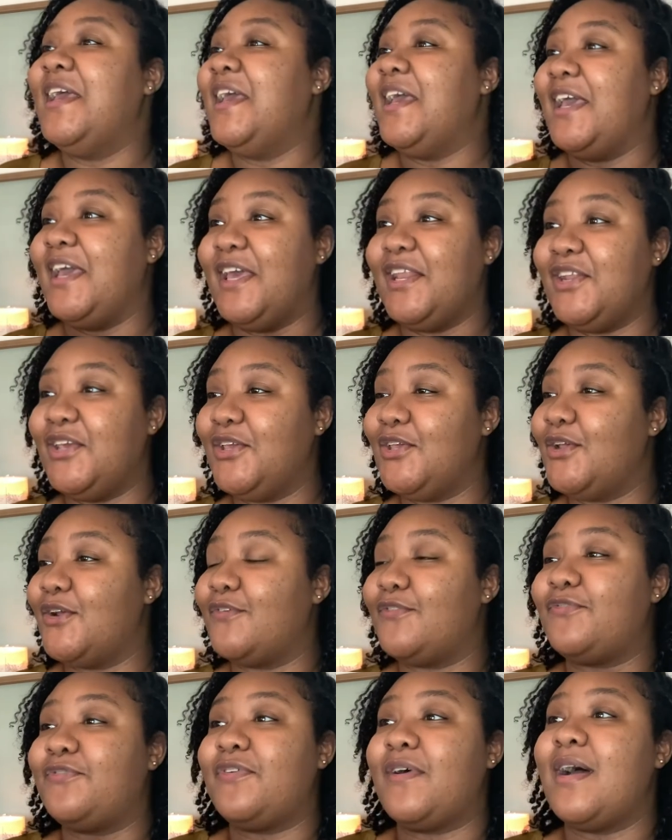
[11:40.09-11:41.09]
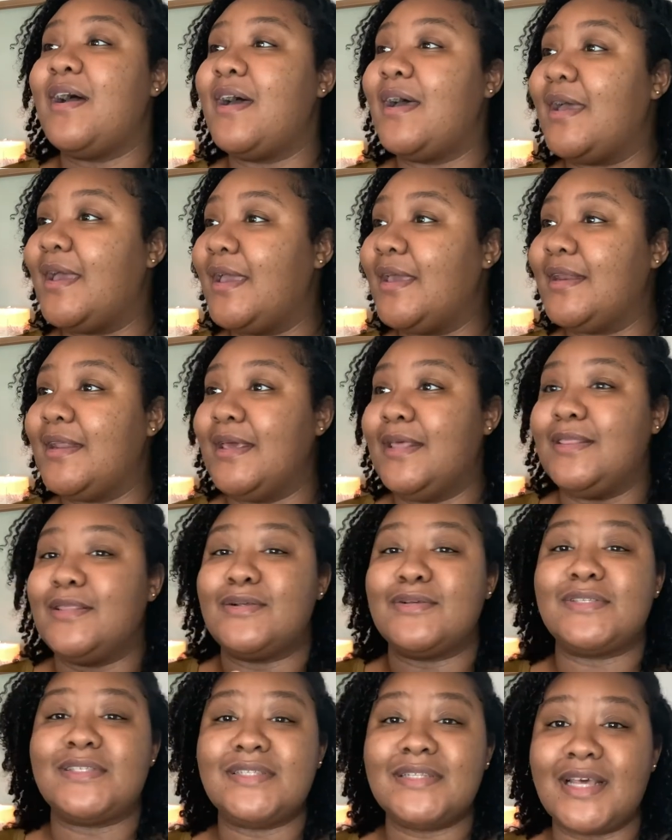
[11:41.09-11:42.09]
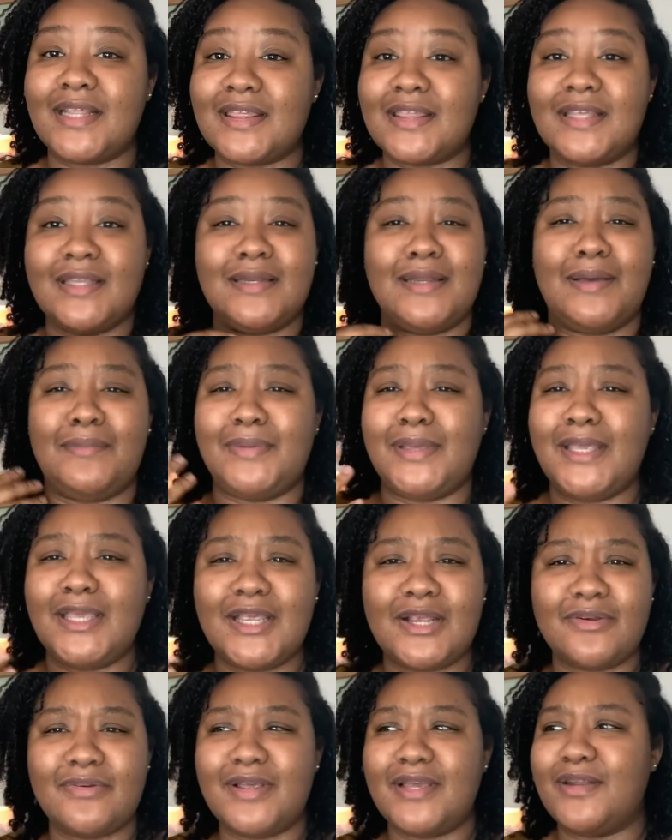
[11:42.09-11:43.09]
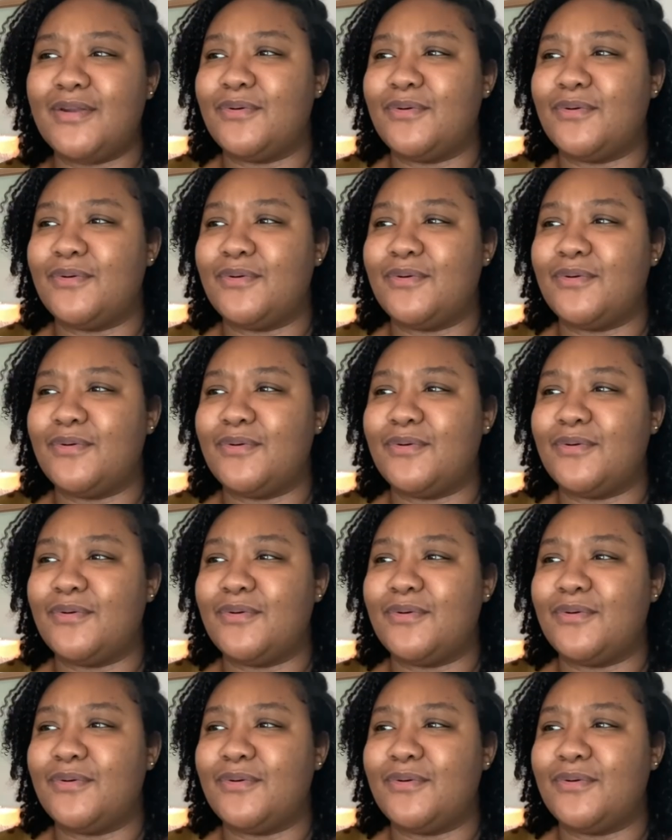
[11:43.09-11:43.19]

and you're fine and there's nothing I'm hearing